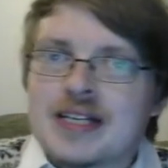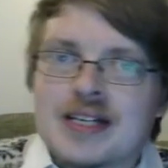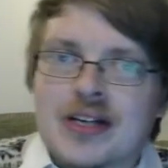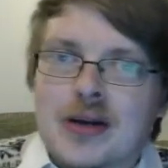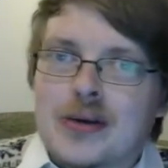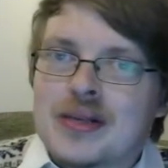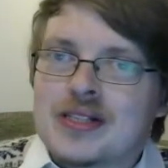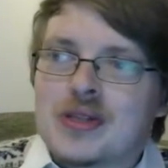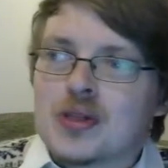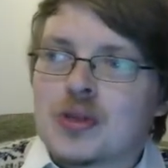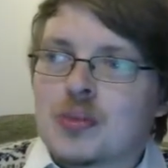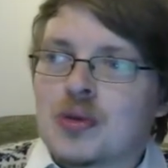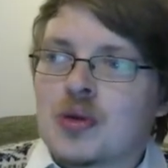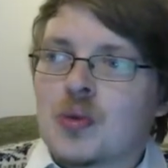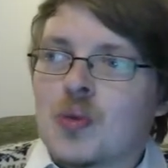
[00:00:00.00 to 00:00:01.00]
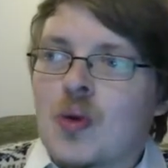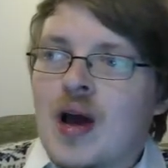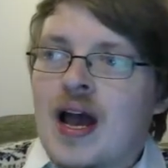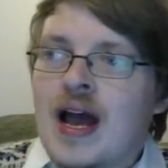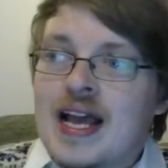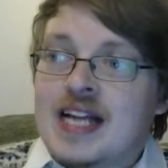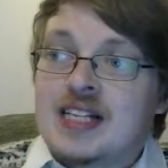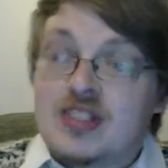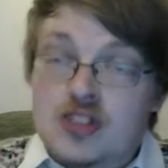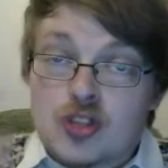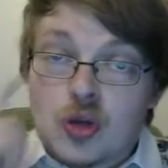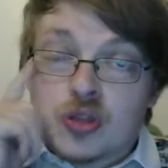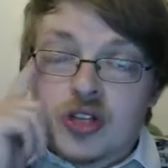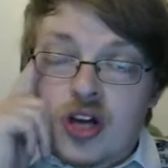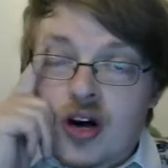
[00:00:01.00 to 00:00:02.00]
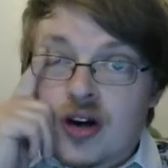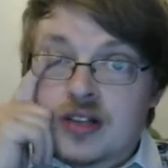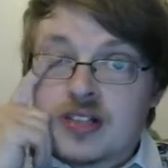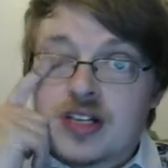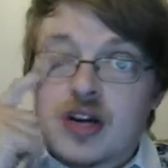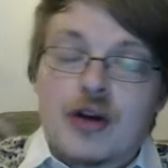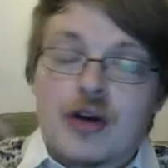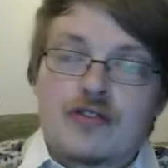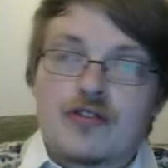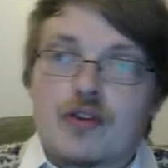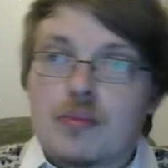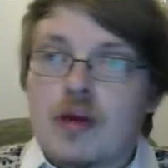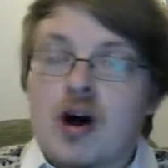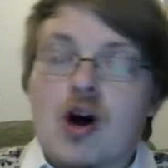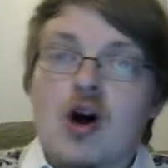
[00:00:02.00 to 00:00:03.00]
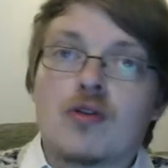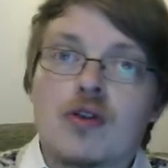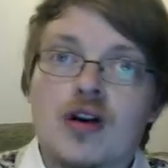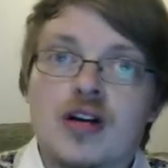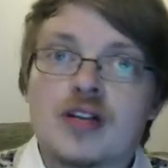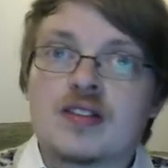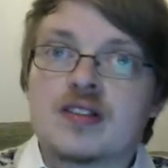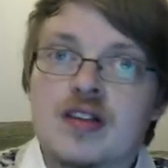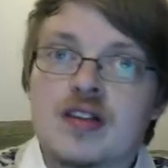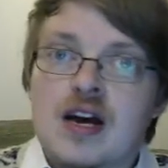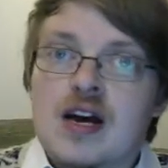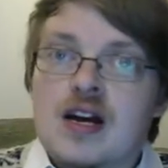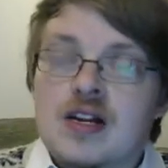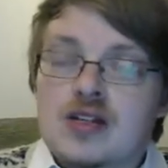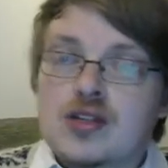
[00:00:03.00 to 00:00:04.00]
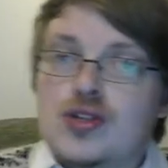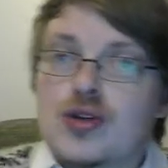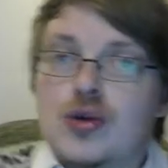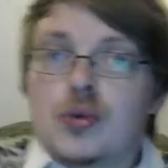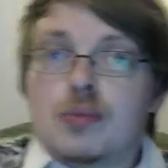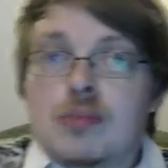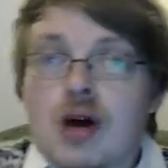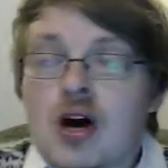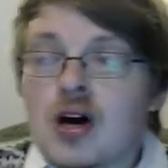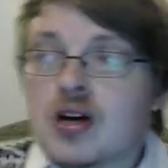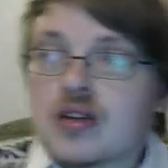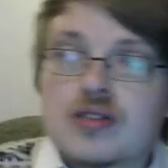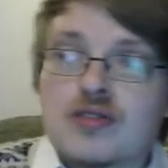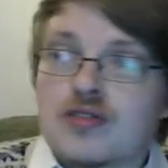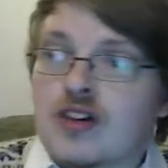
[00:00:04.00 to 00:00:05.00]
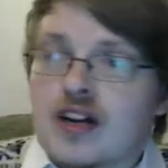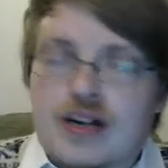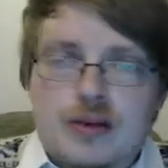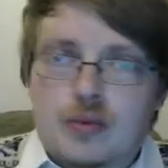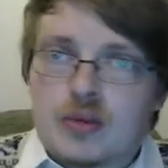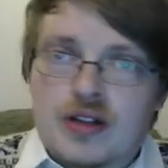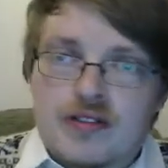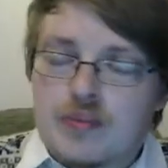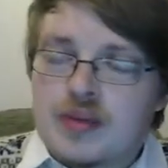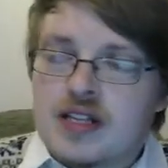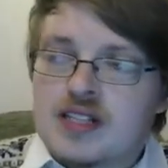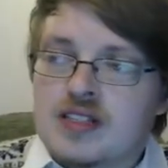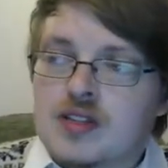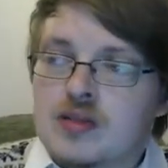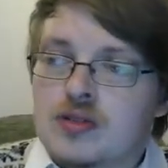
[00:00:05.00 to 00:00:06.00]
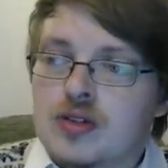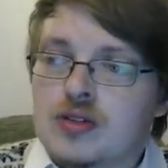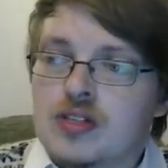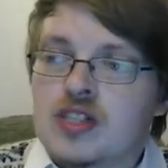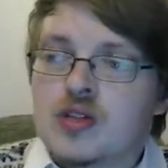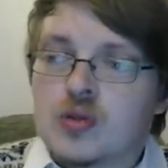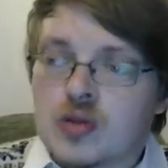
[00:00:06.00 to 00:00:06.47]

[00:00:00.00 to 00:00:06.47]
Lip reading: You know, it's not something where it's John Carter going from our Earth to Mars via whatever means he was using, or